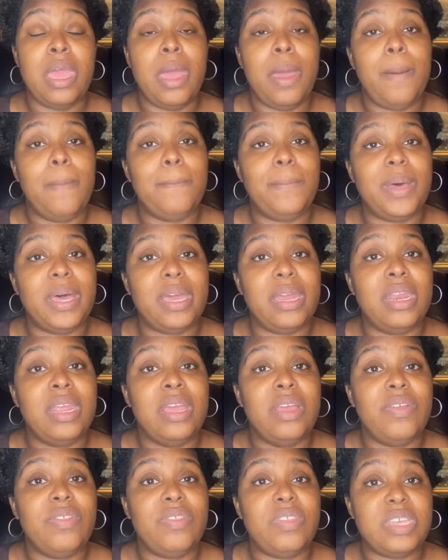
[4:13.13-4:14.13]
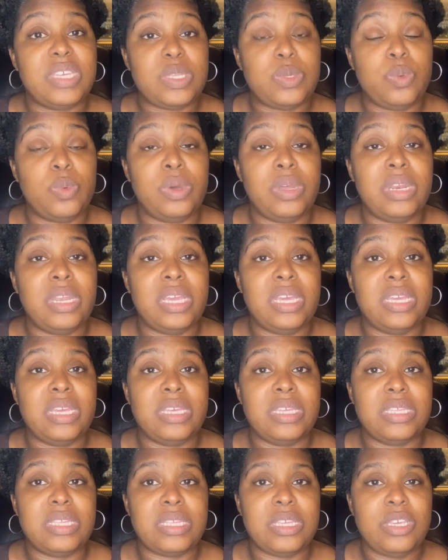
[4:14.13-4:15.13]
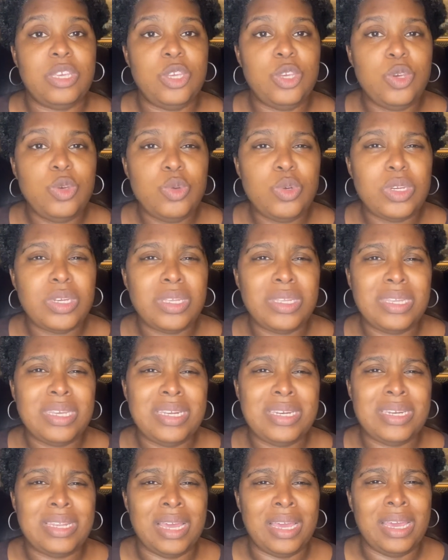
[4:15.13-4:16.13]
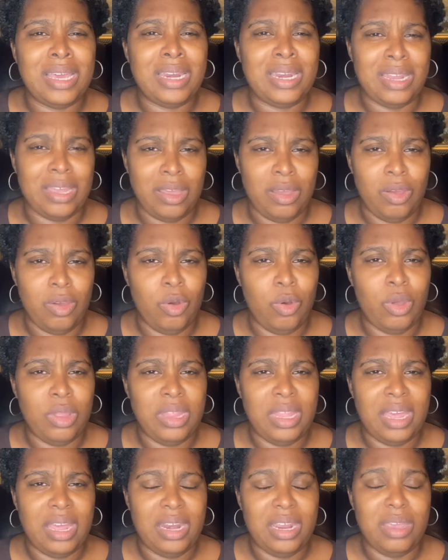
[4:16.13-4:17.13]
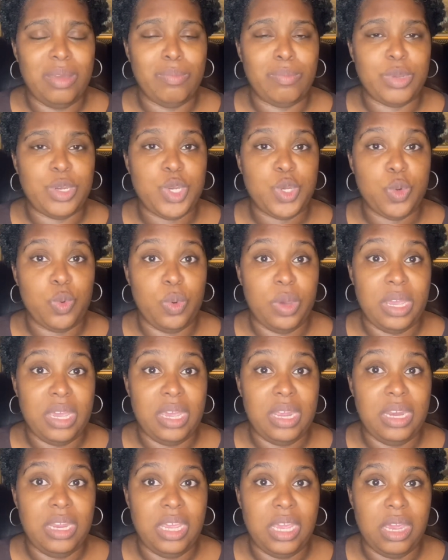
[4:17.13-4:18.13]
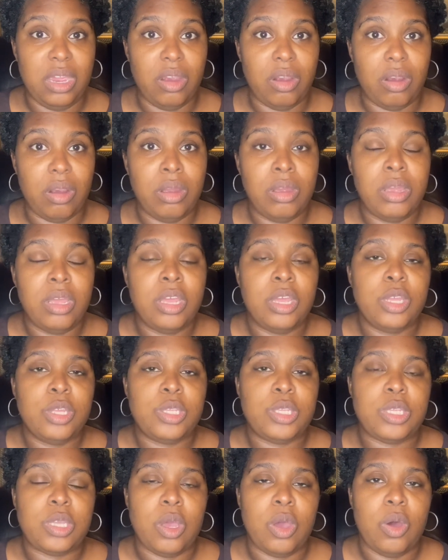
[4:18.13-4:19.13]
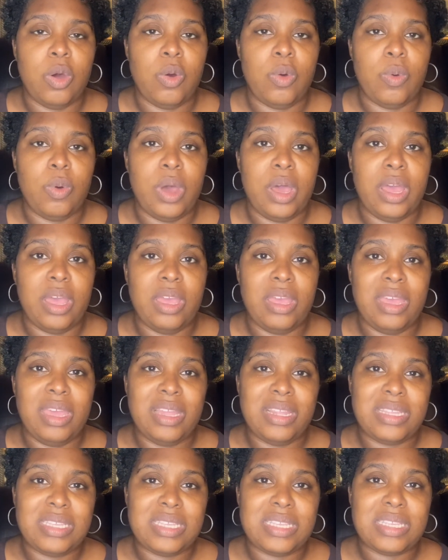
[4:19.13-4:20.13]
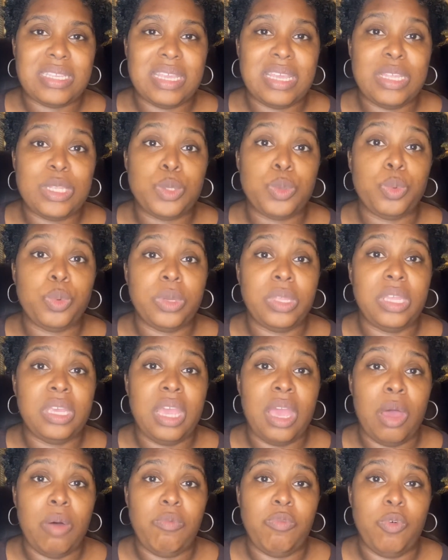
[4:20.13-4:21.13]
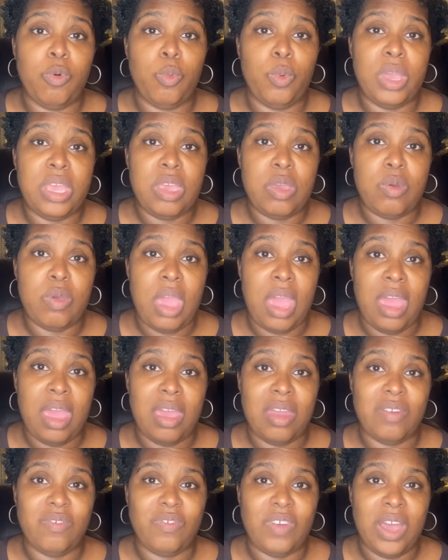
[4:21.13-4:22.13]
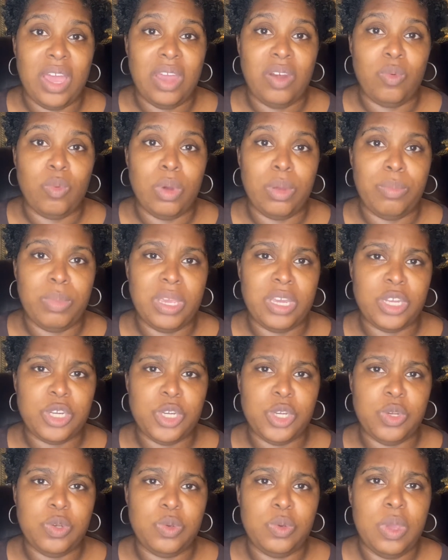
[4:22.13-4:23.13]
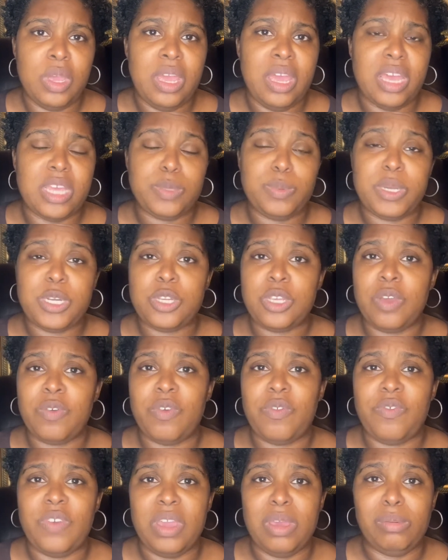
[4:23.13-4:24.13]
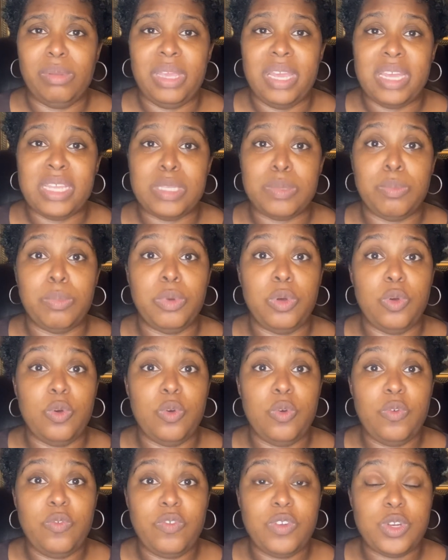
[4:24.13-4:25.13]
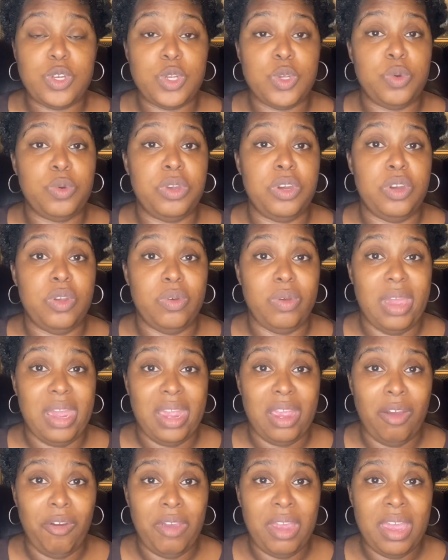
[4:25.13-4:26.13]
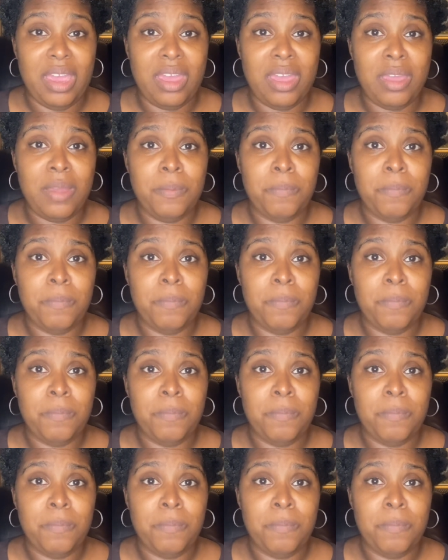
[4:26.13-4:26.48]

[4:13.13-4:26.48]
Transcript: but this one is usually done on that in-between year. So it's really helpful when you can find one because especially if a family has moved to a new area,